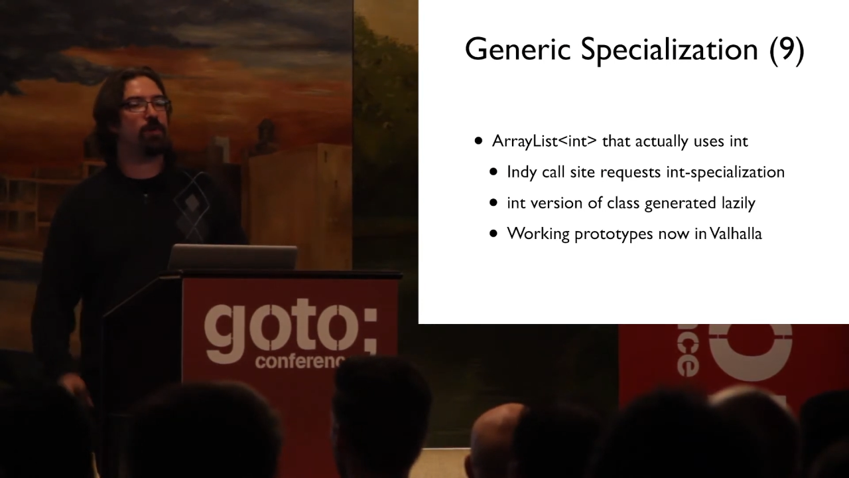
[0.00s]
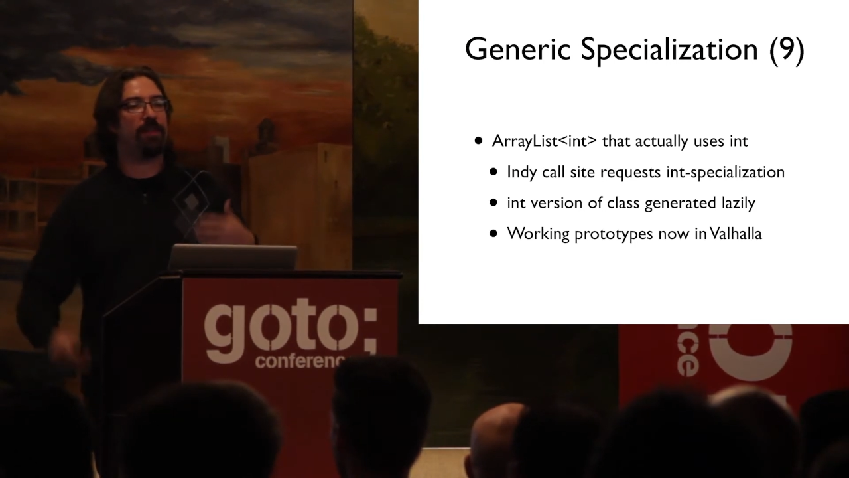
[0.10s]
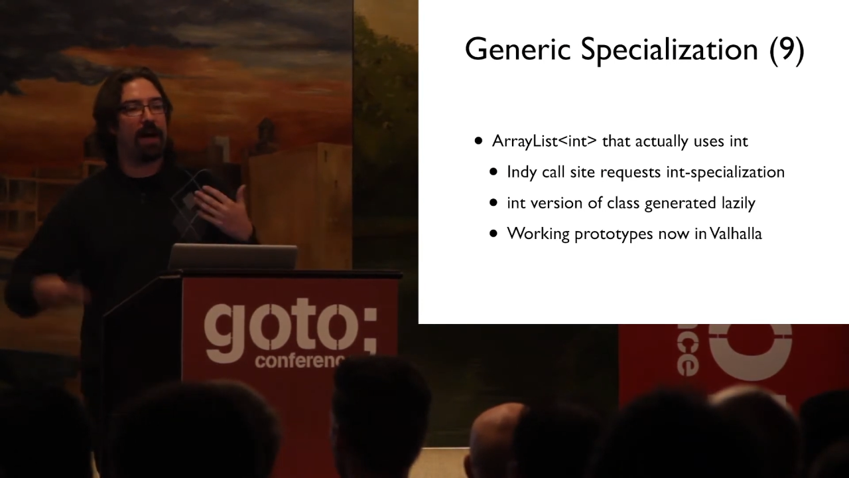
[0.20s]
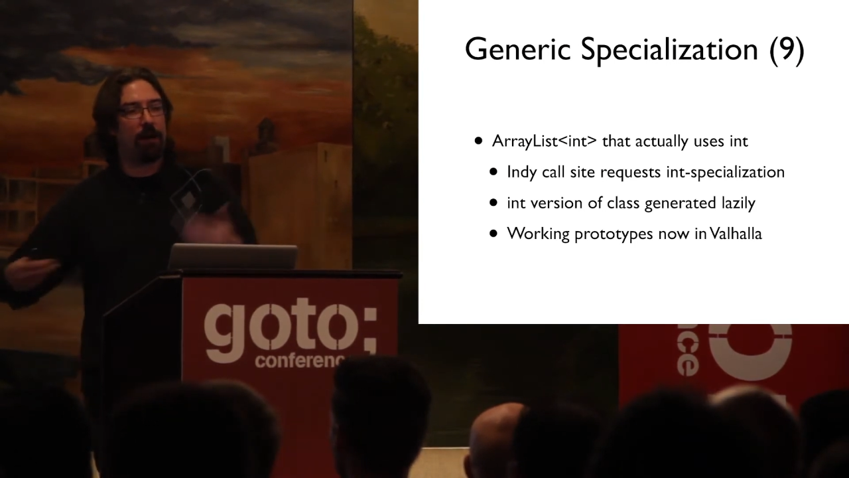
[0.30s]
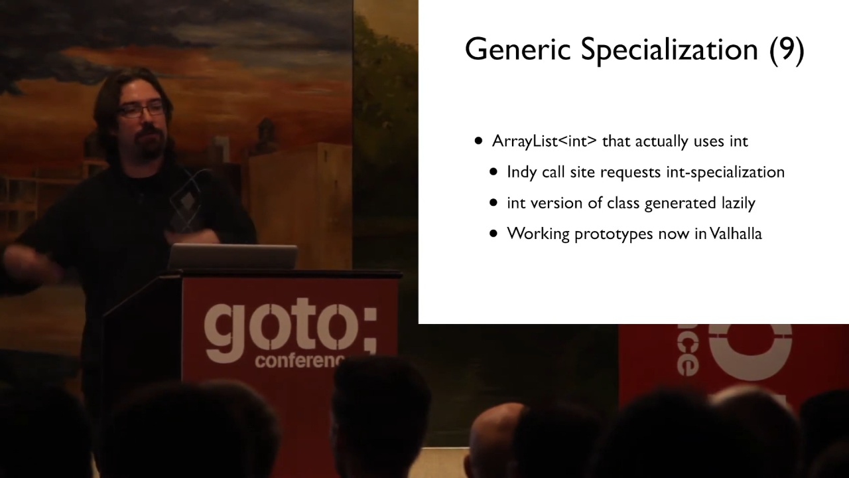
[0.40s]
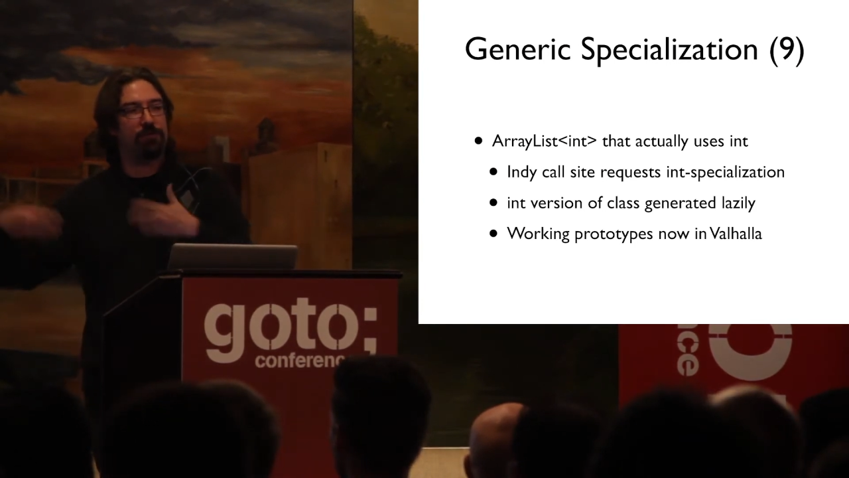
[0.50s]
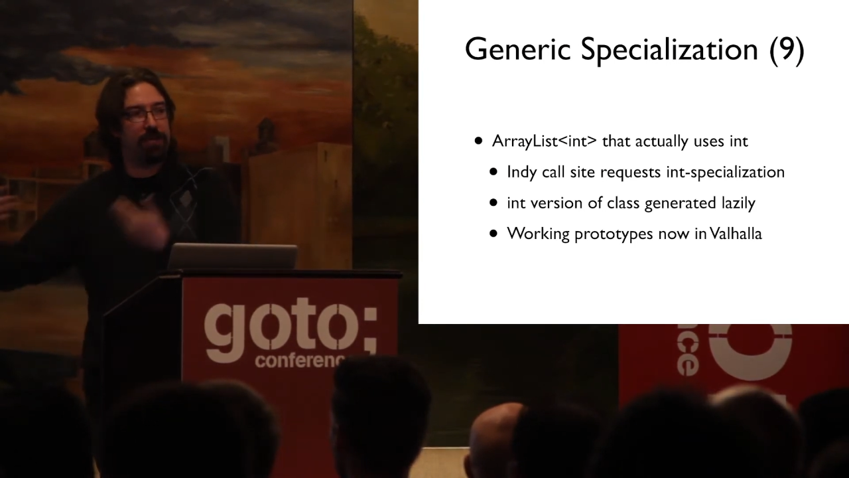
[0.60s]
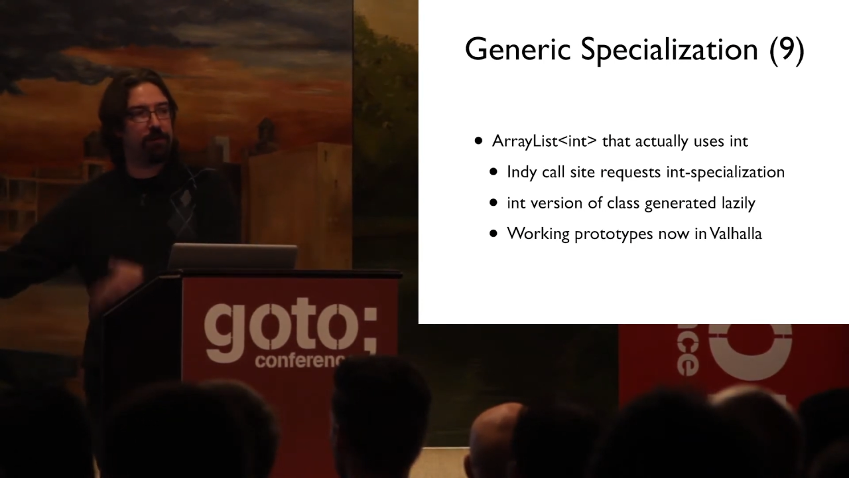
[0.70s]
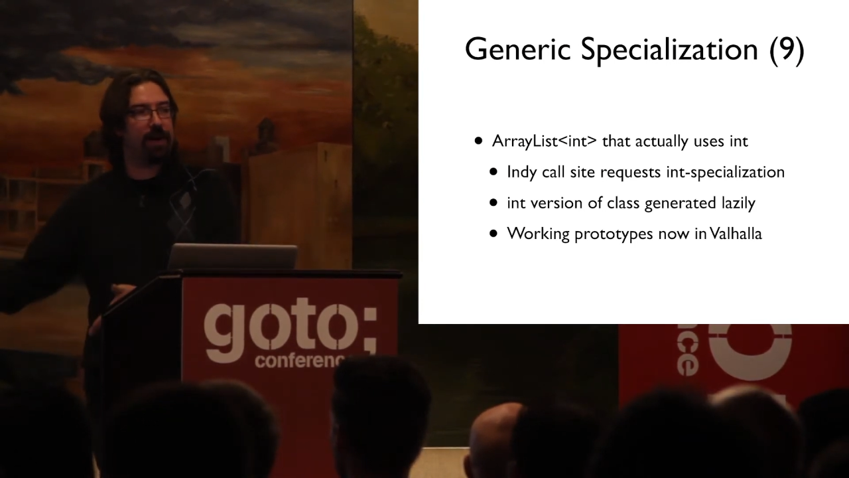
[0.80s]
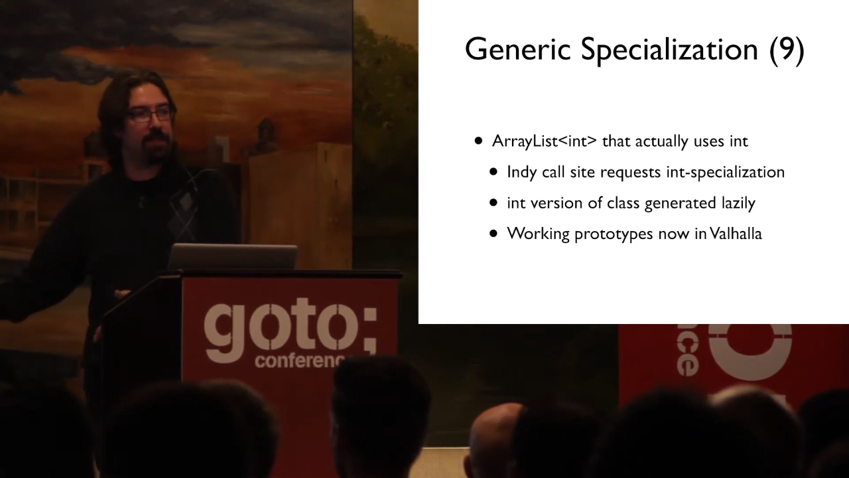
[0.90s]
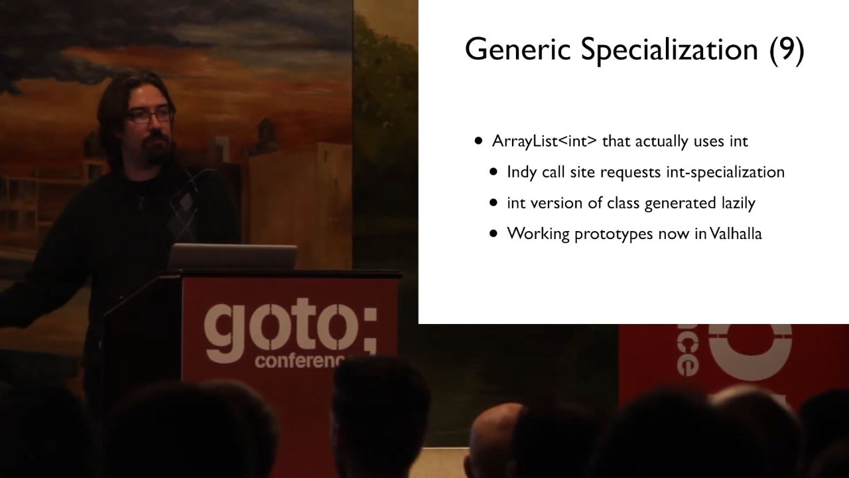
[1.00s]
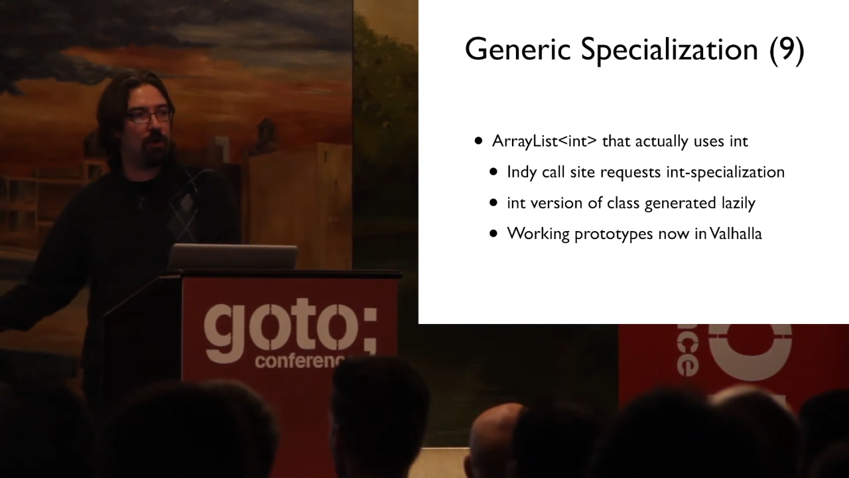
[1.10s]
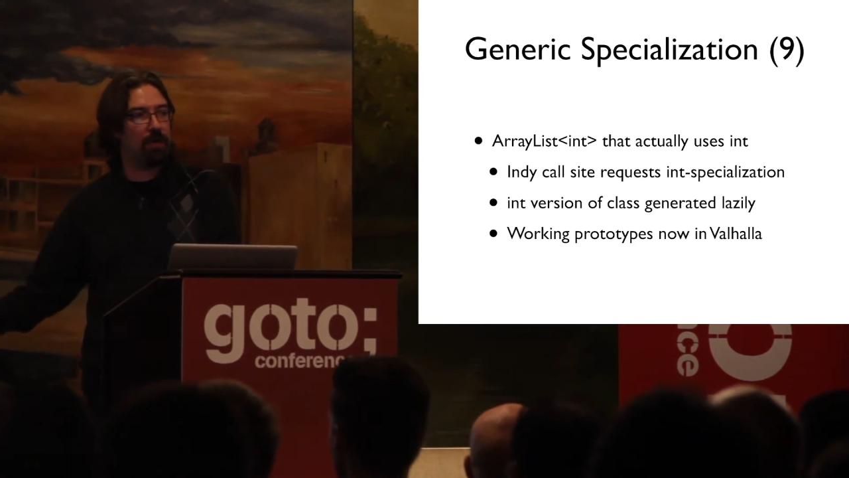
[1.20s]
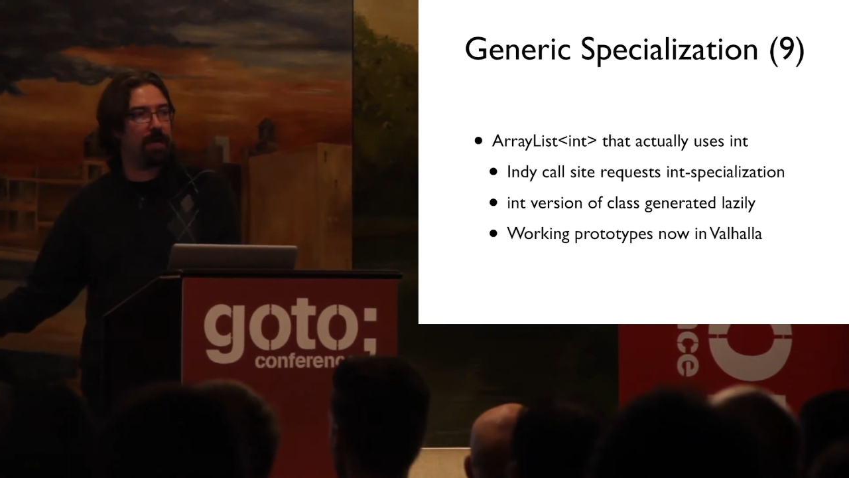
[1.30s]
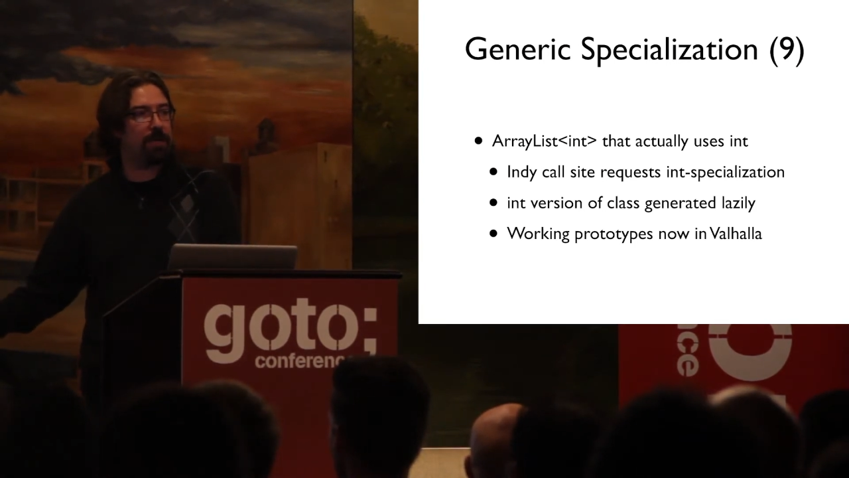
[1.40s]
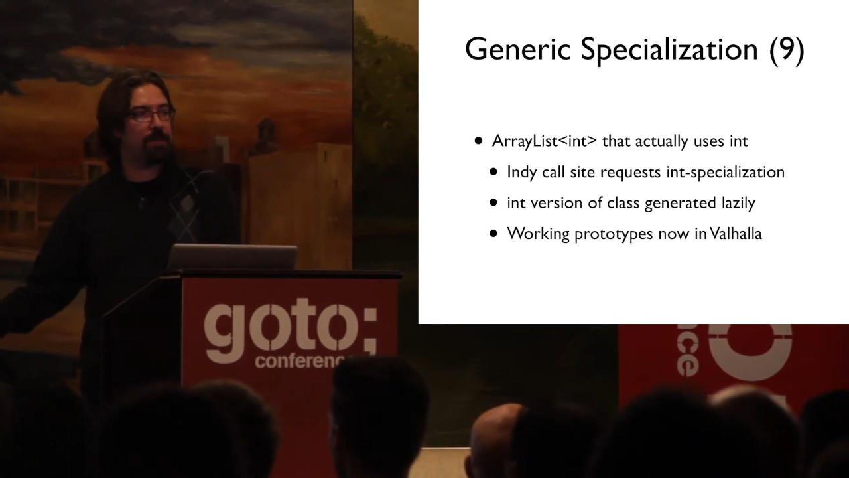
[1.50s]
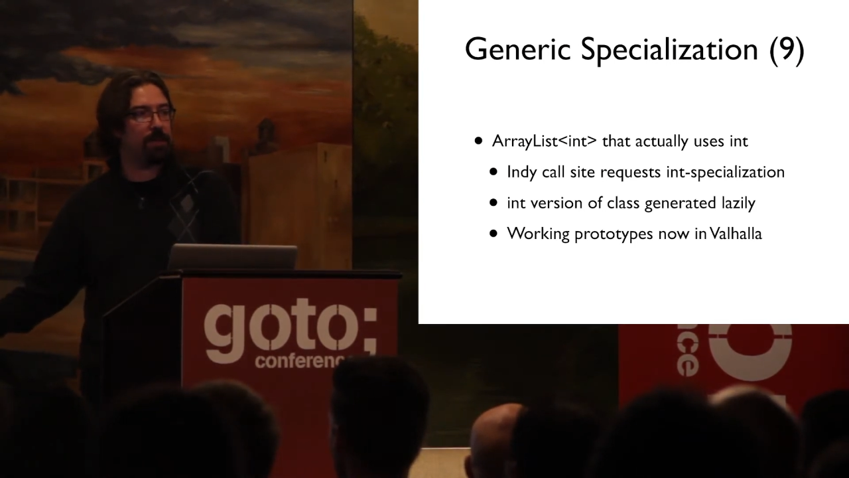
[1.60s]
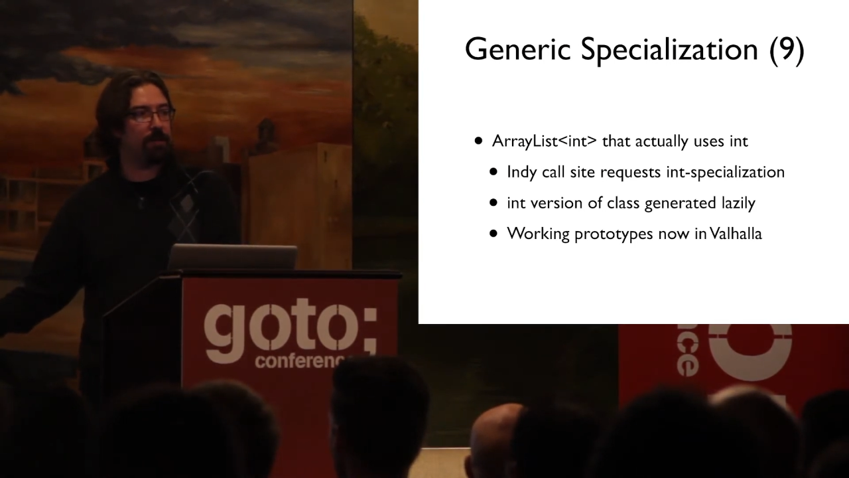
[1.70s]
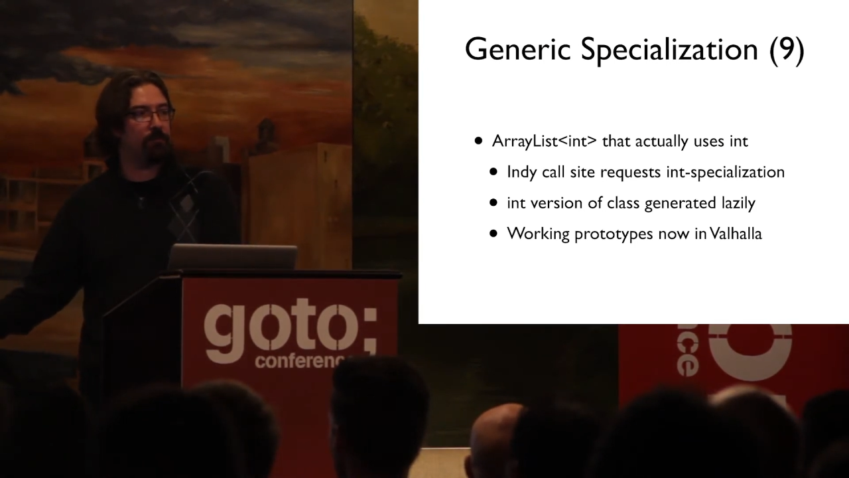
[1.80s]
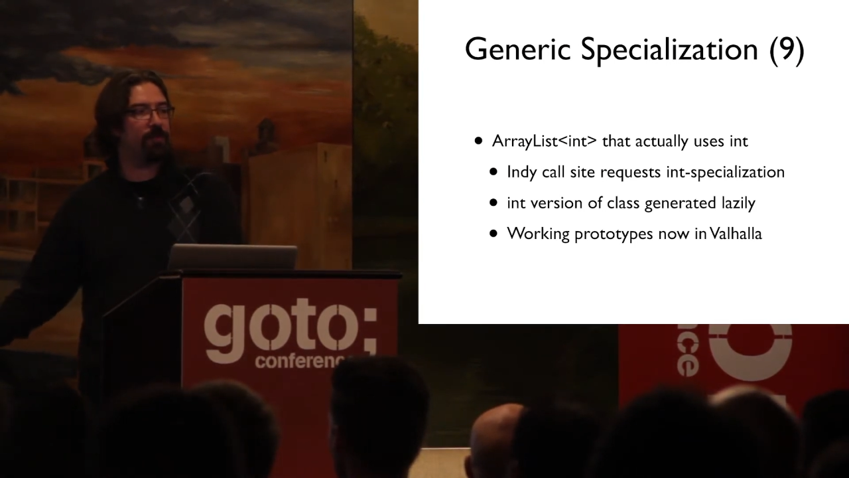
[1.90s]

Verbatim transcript: without generating them all ahead of time,